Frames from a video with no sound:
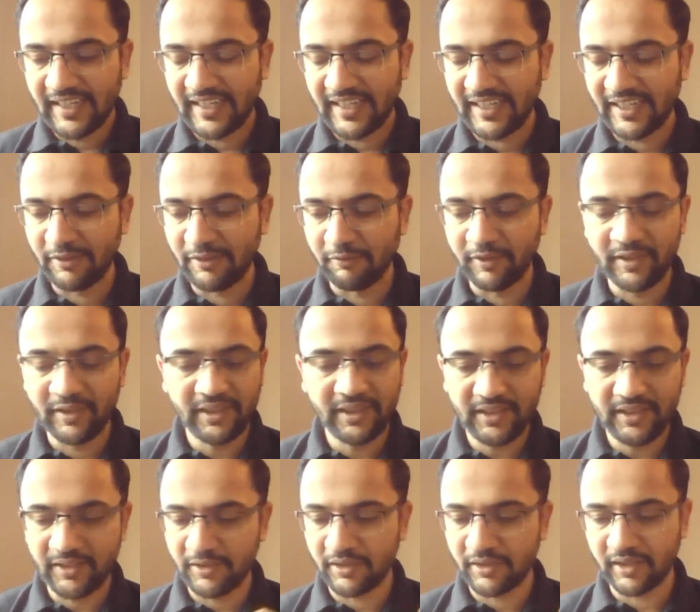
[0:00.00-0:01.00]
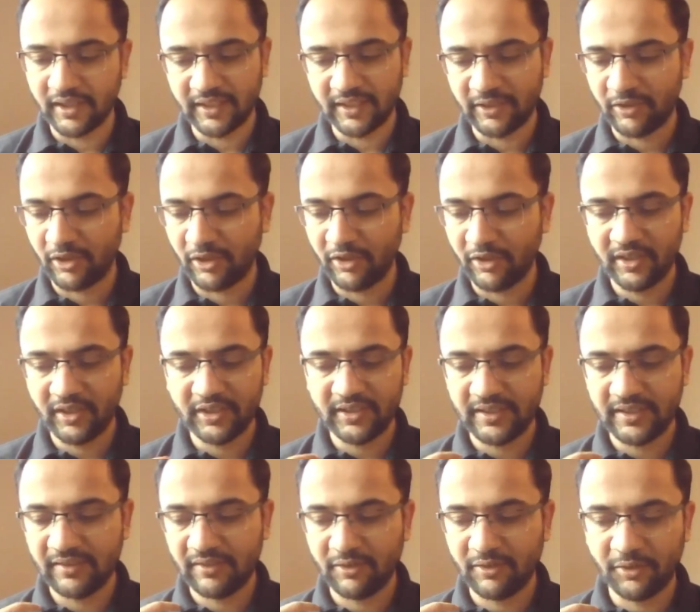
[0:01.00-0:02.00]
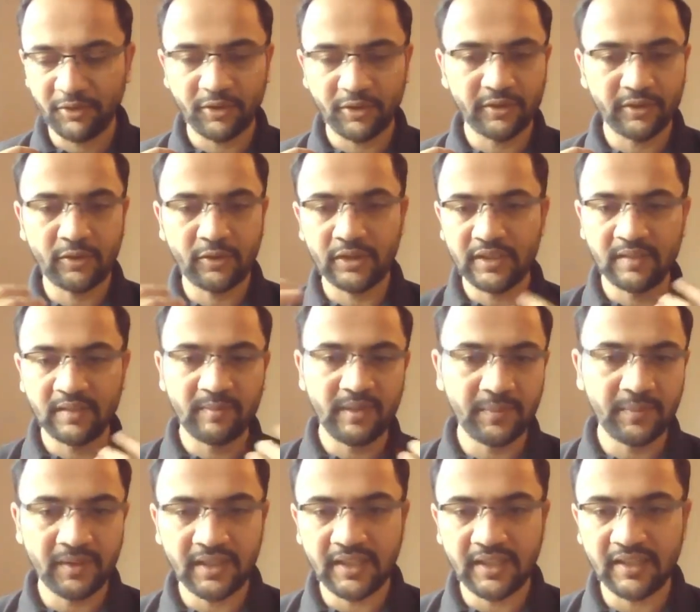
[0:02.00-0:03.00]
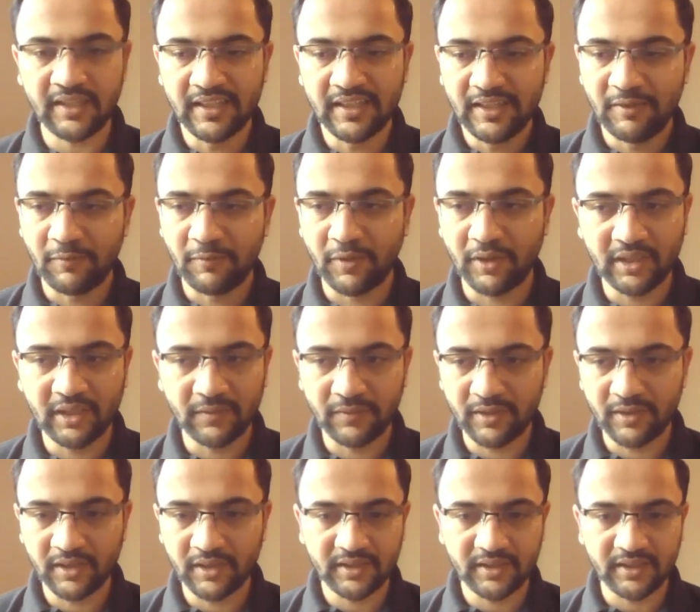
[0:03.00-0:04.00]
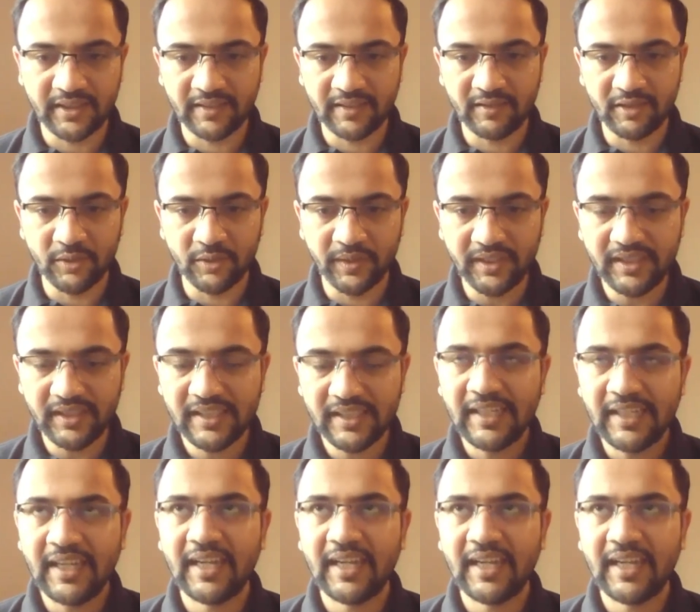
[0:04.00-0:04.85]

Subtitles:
And we got the chance to talk to all these people and what the work they were doing.